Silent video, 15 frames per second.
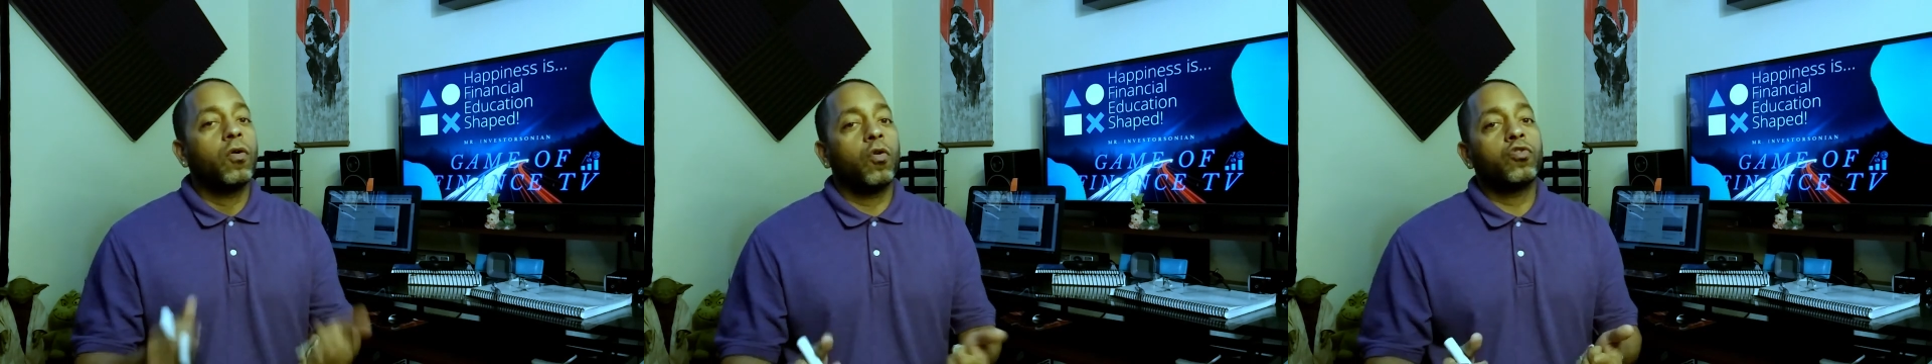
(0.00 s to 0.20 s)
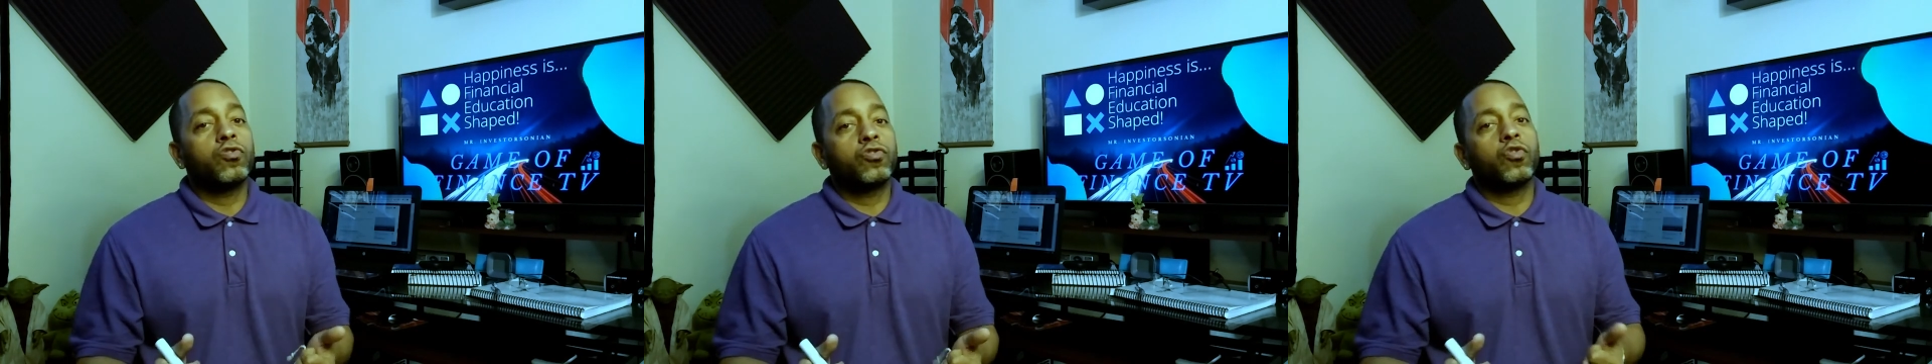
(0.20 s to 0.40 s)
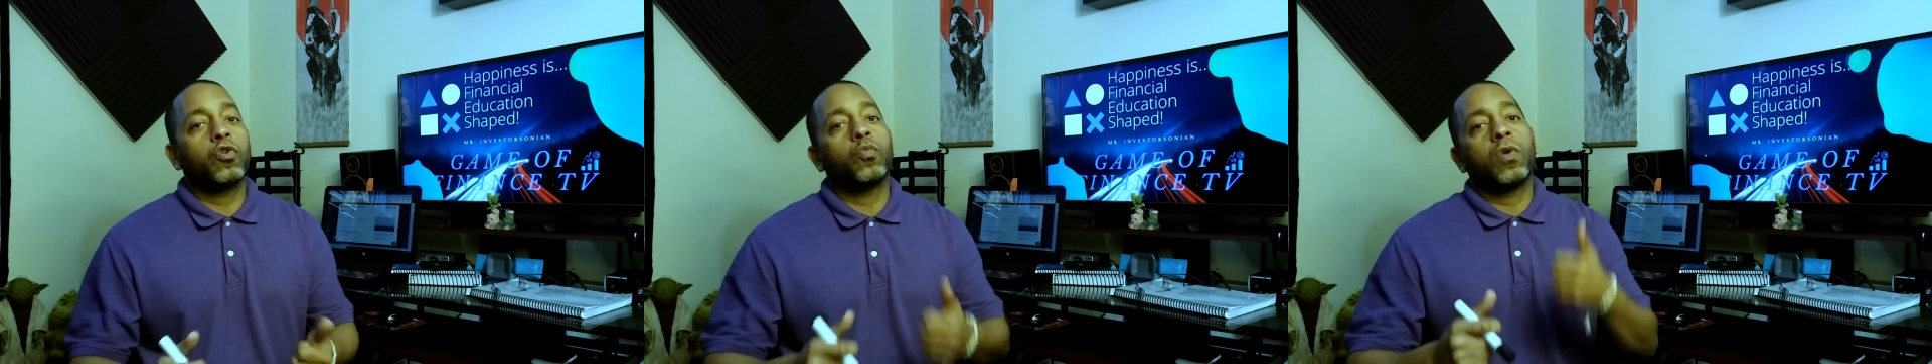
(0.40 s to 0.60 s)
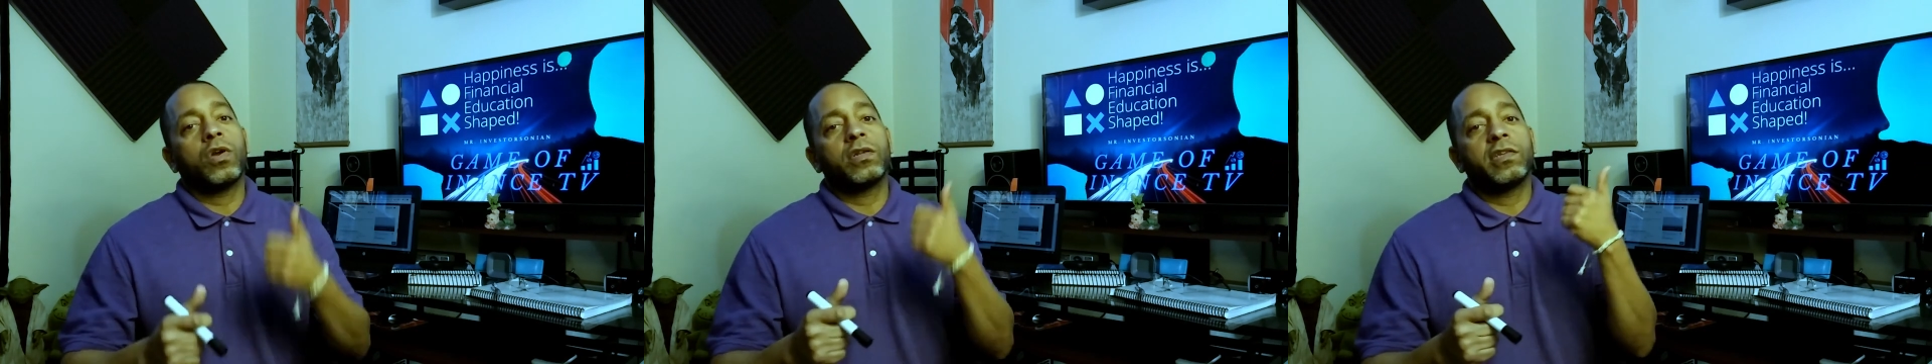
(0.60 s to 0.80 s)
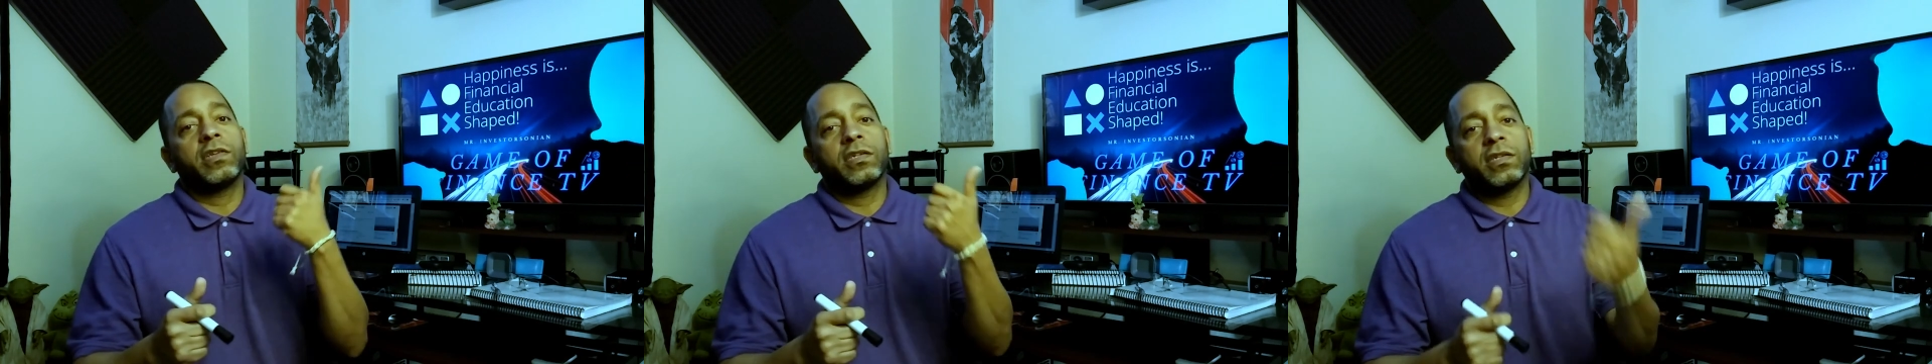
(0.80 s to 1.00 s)
Also, I
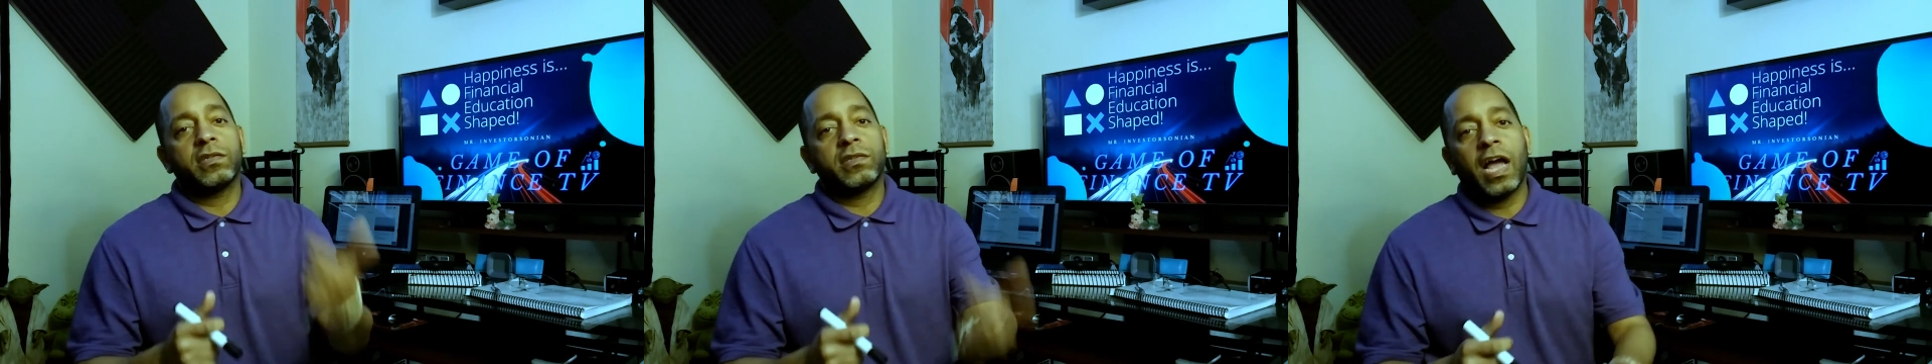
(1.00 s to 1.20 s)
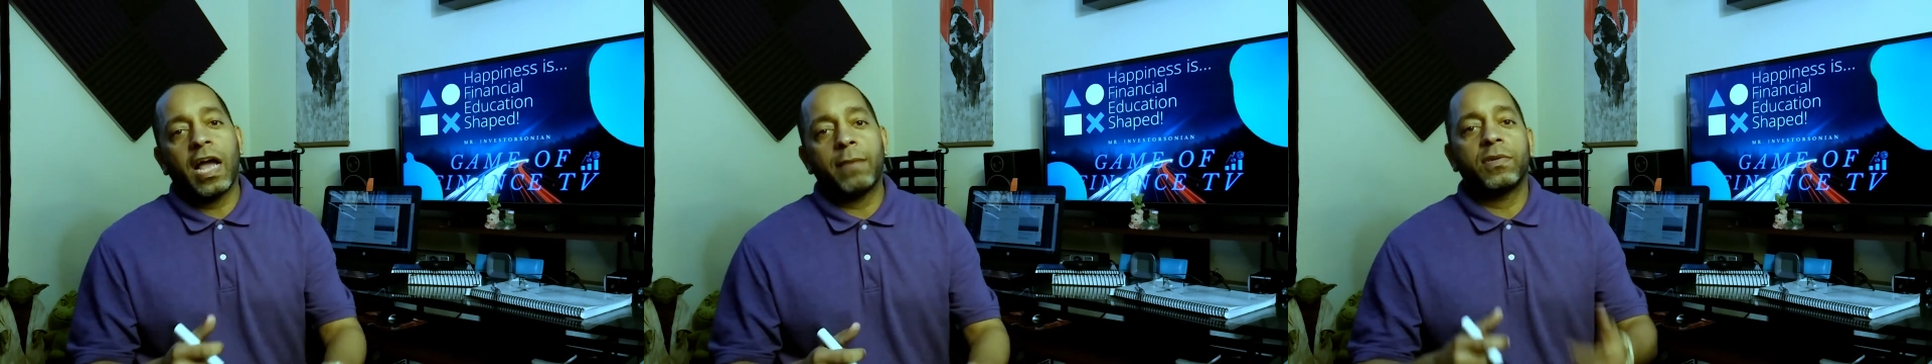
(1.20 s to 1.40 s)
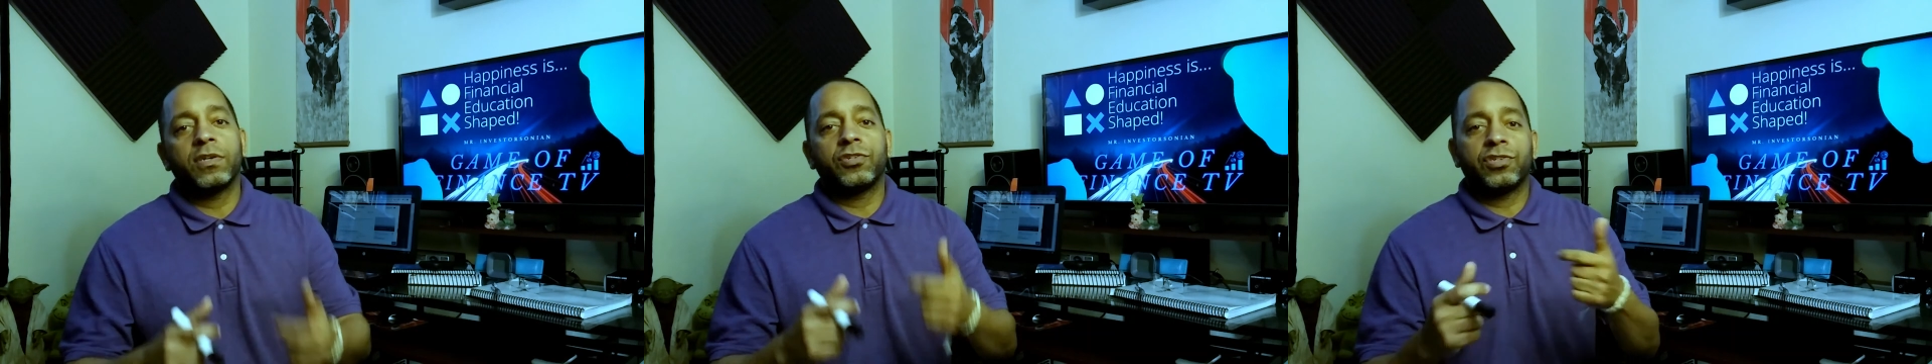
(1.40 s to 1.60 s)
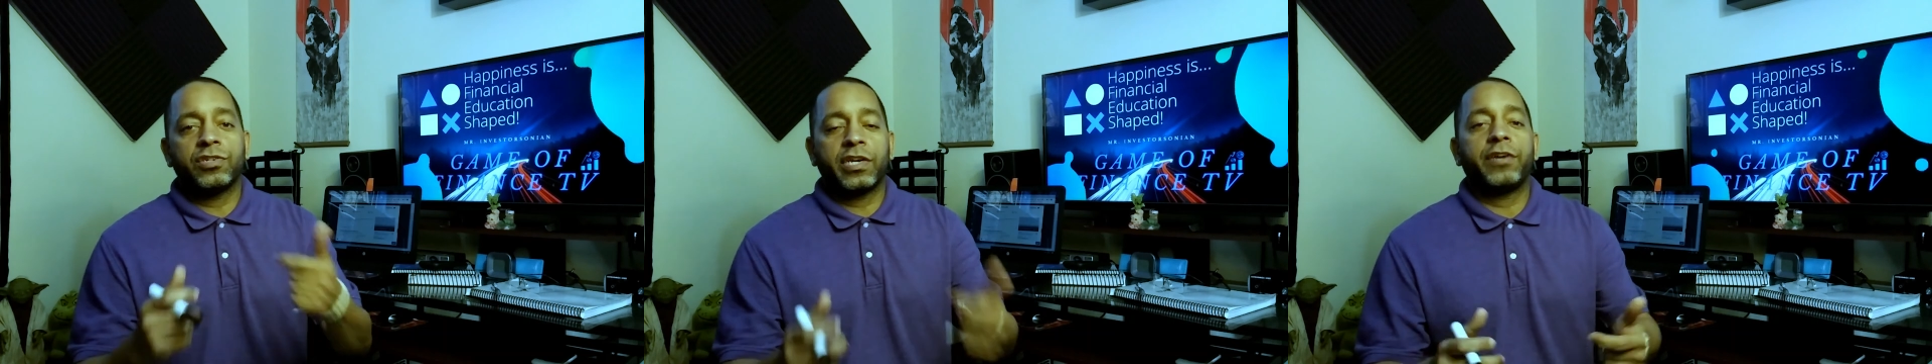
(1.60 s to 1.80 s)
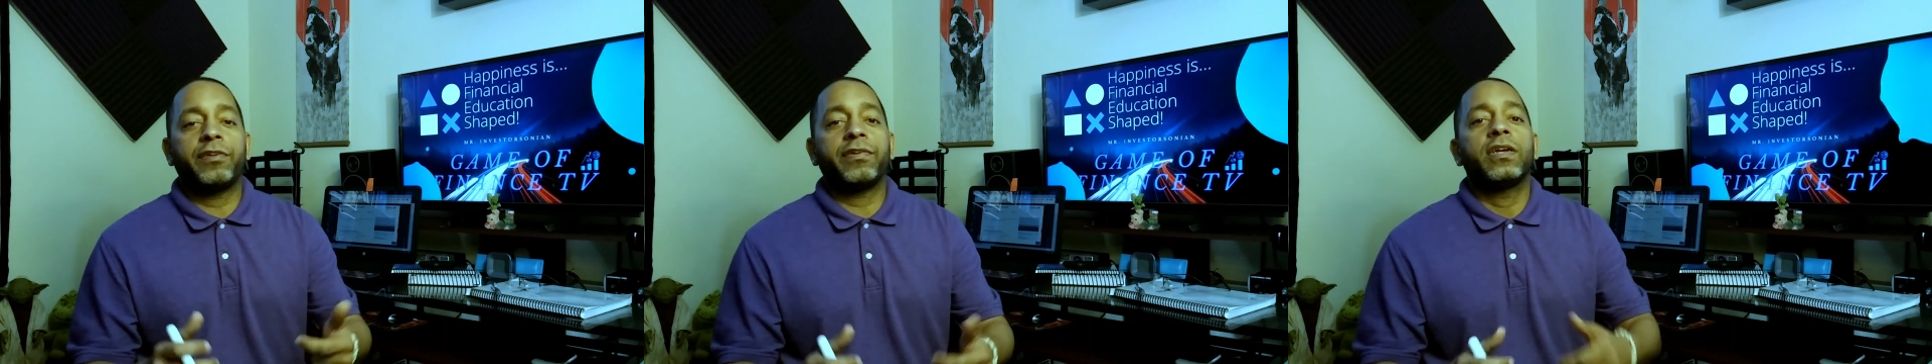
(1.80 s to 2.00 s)
want to take the time and
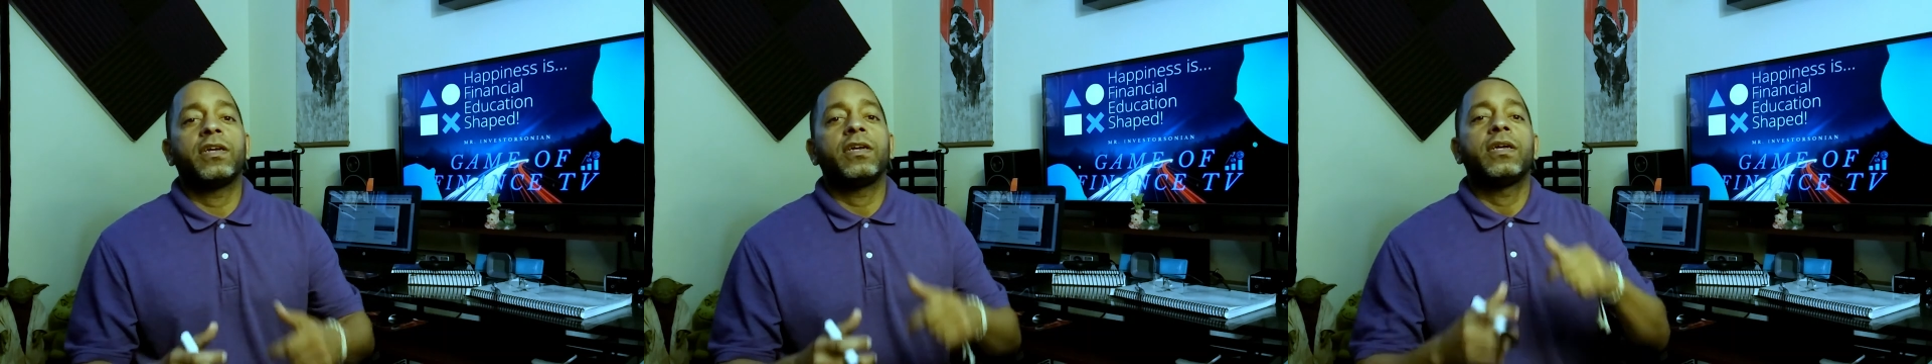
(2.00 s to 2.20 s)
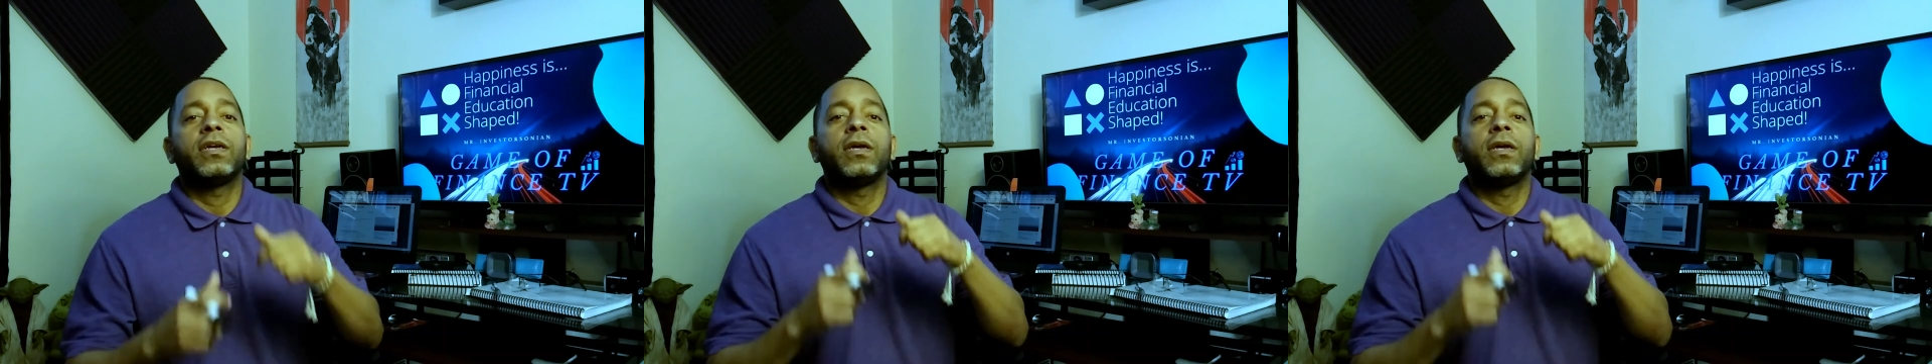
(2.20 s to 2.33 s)
share